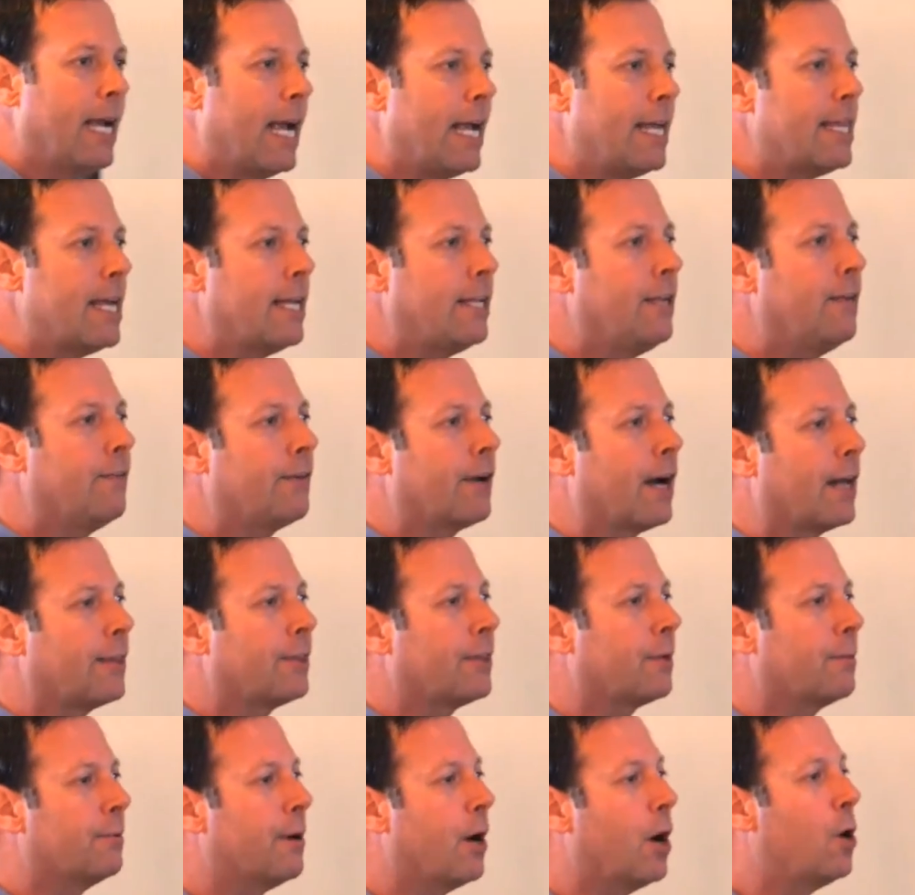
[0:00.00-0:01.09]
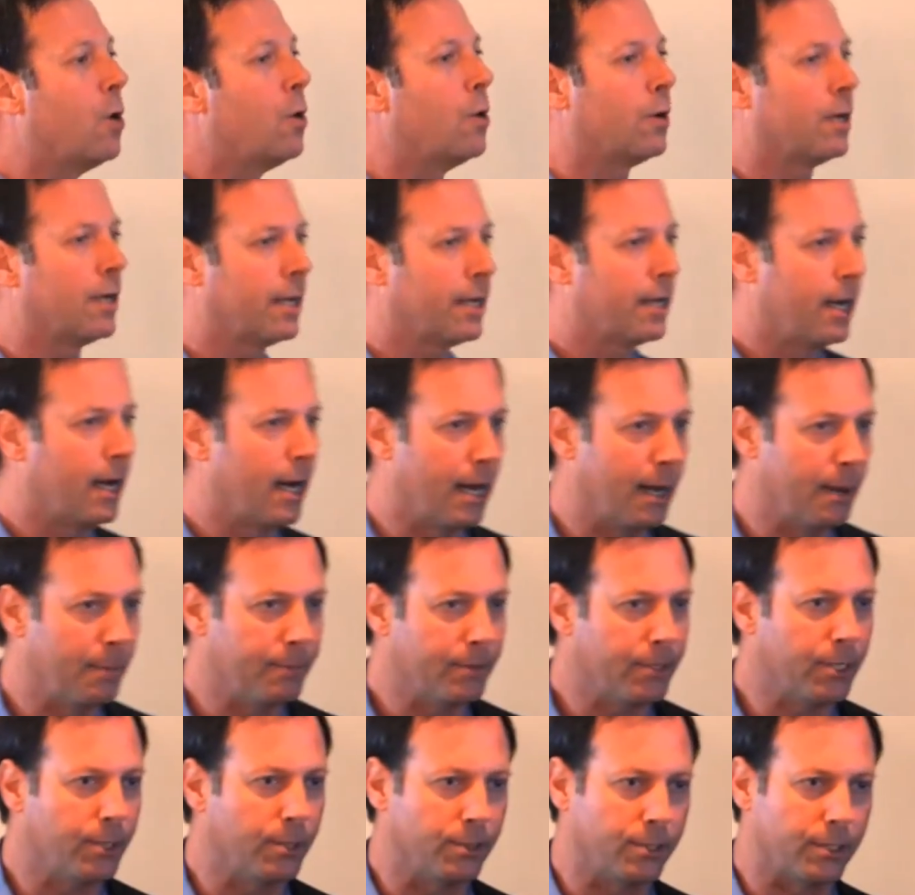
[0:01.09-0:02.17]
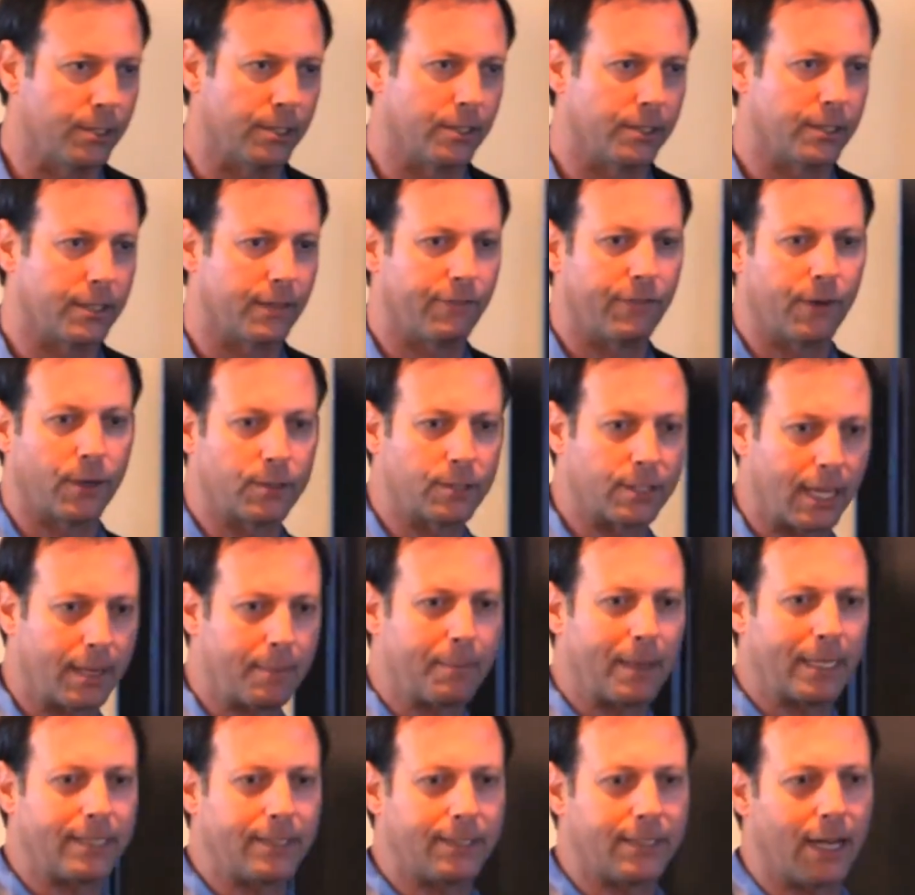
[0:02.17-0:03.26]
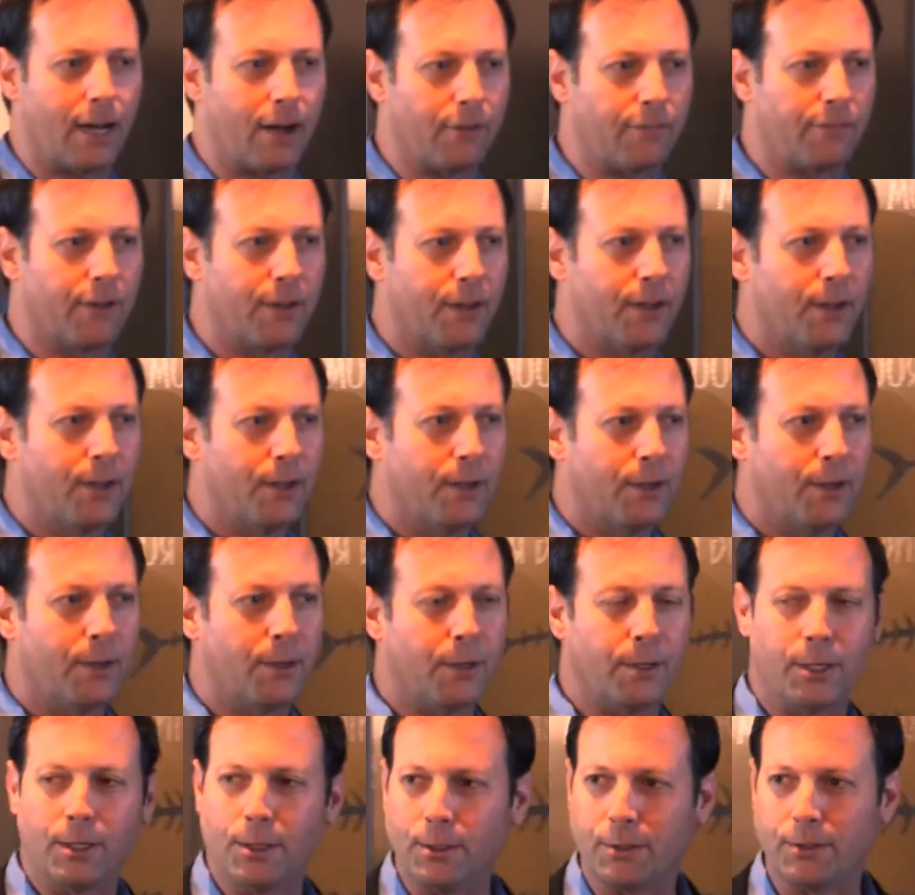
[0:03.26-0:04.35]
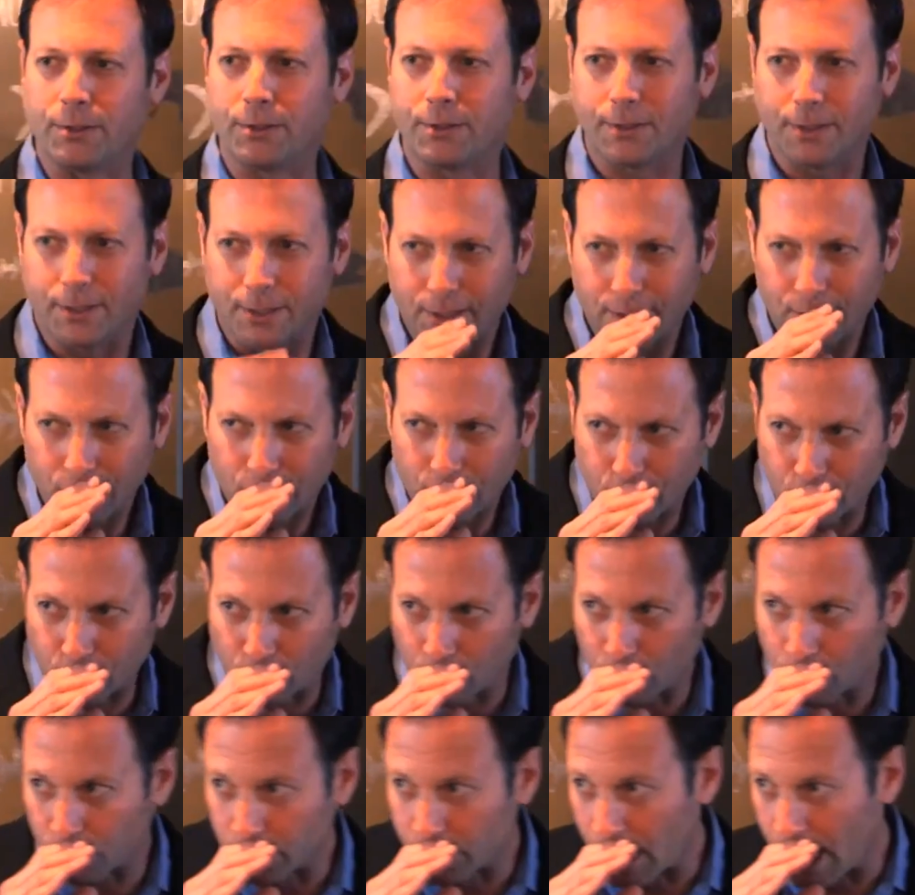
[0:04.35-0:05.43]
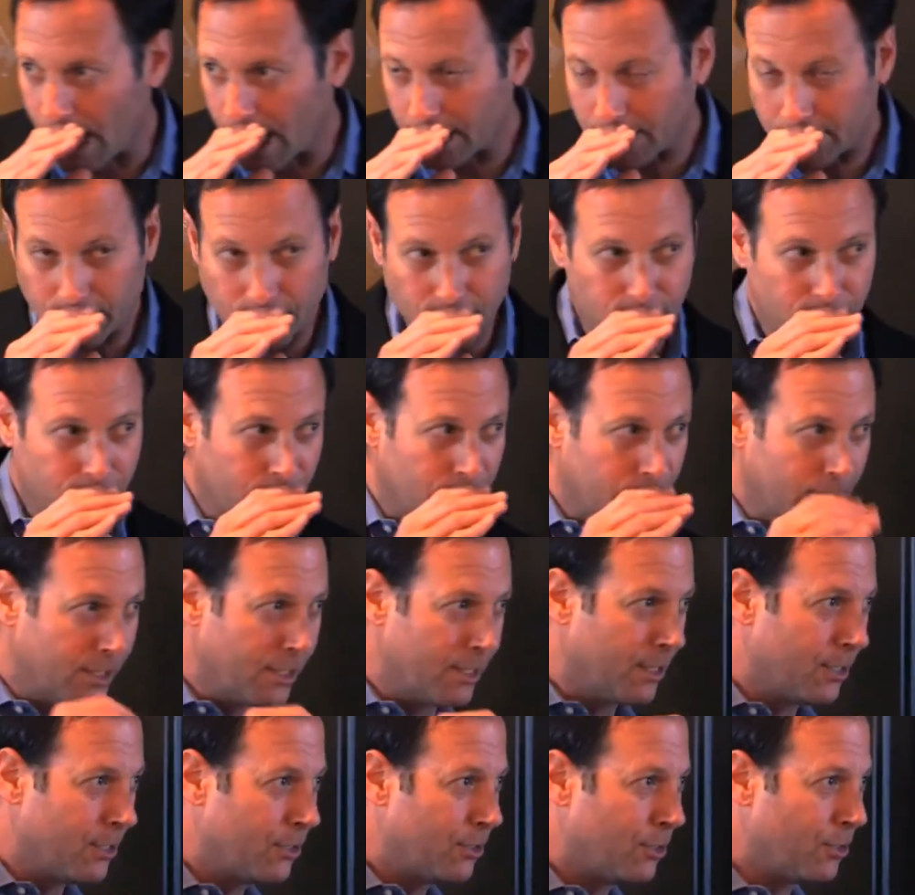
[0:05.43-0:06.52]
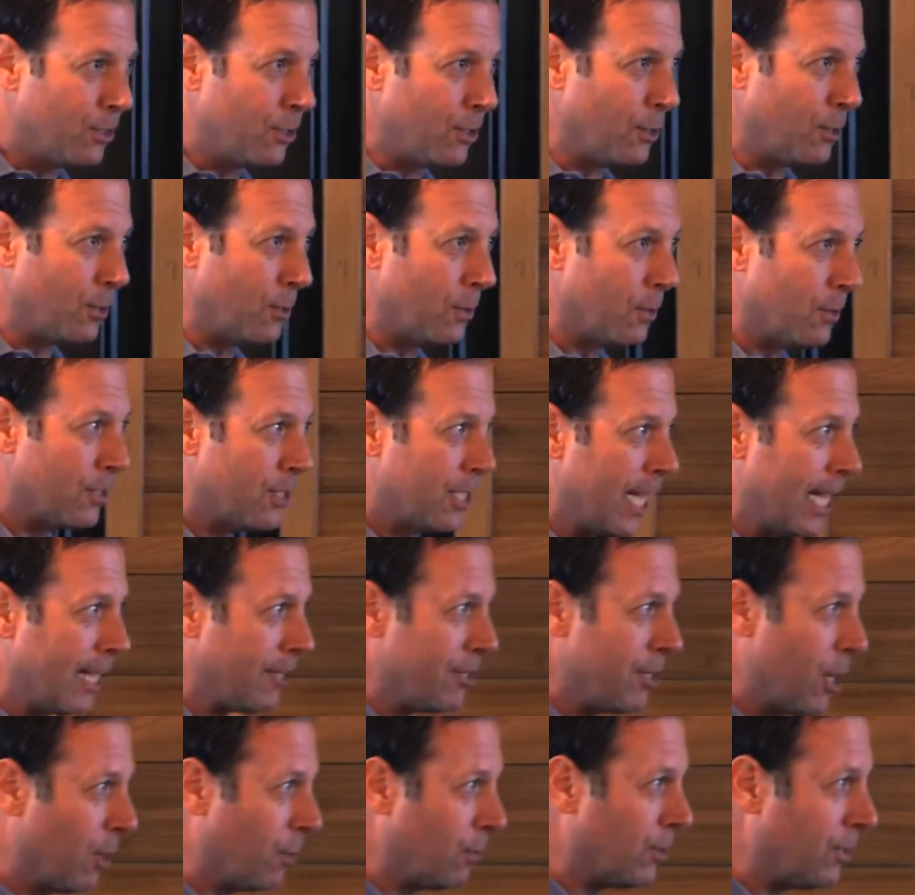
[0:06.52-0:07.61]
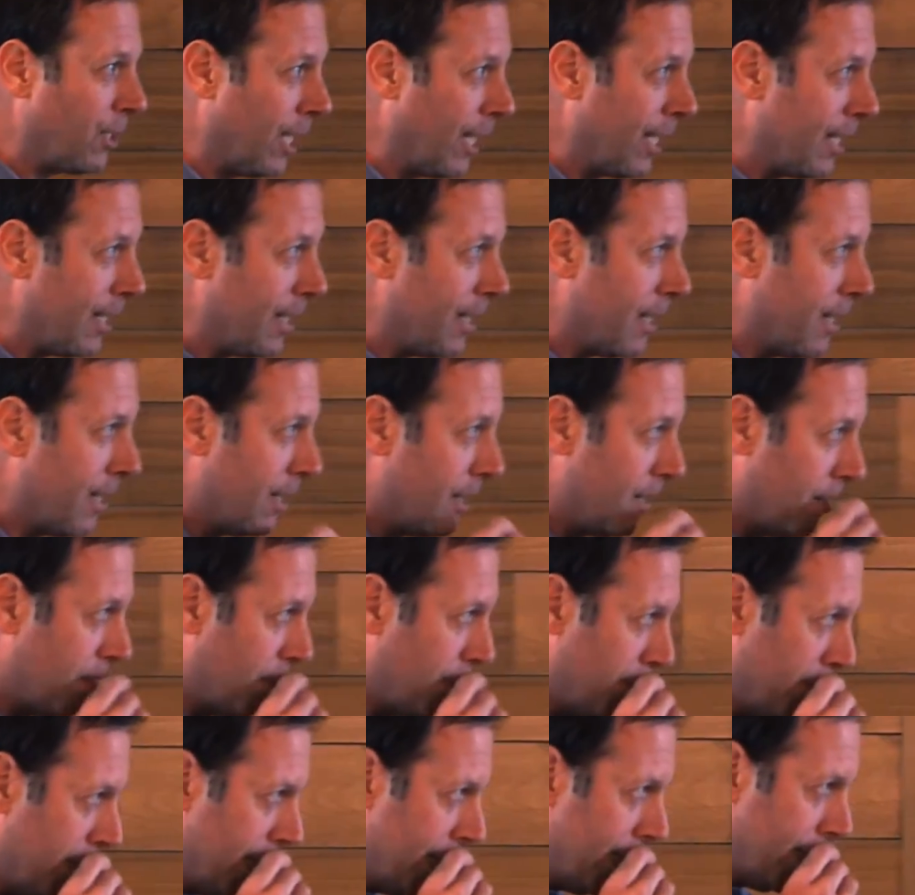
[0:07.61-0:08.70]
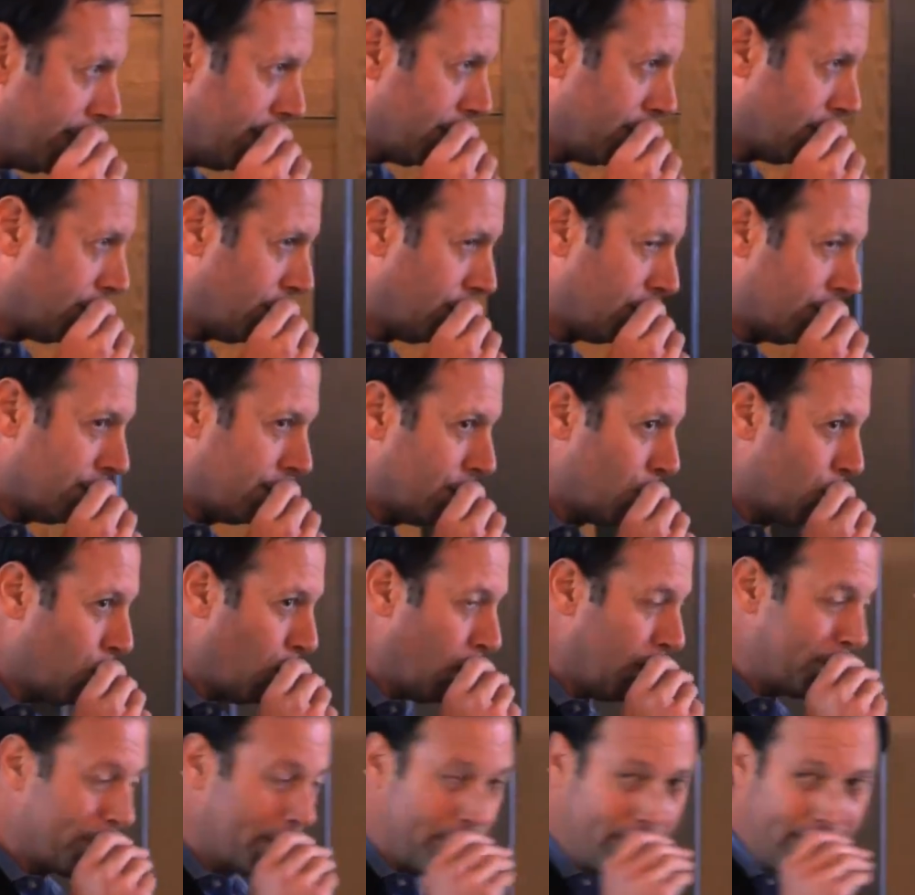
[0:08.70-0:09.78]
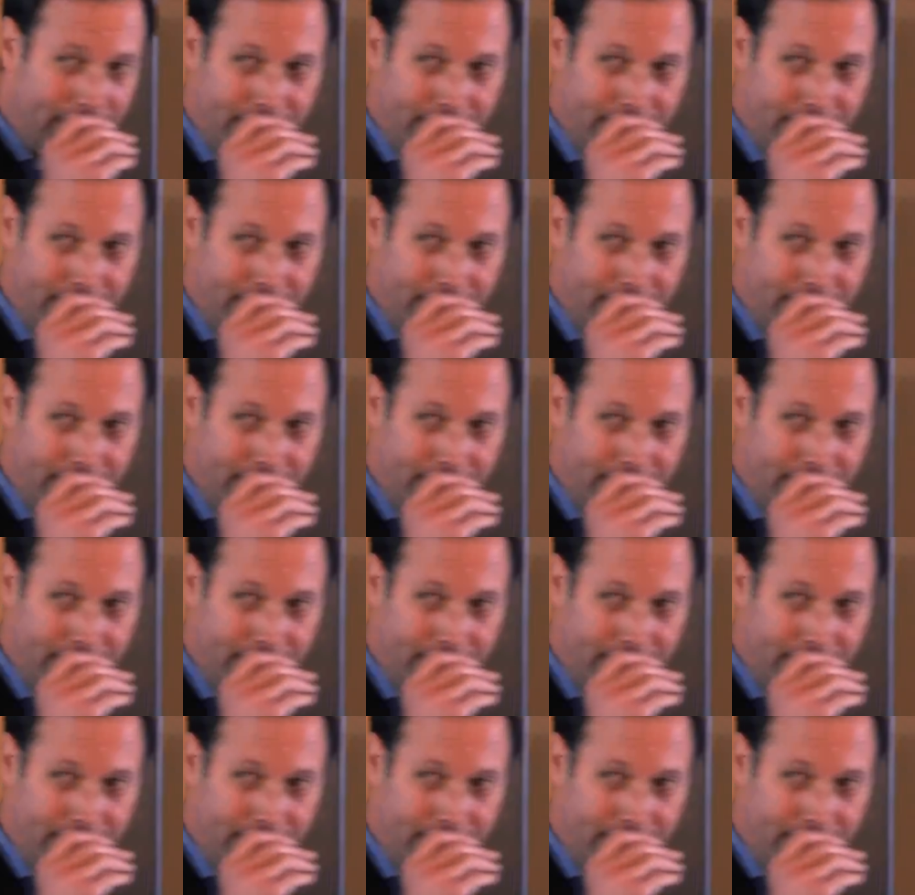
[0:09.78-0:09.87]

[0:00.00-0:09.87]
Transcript: And then you've got the rogue users, the folks like myself who use Google Docs to take notes in meetings, corporate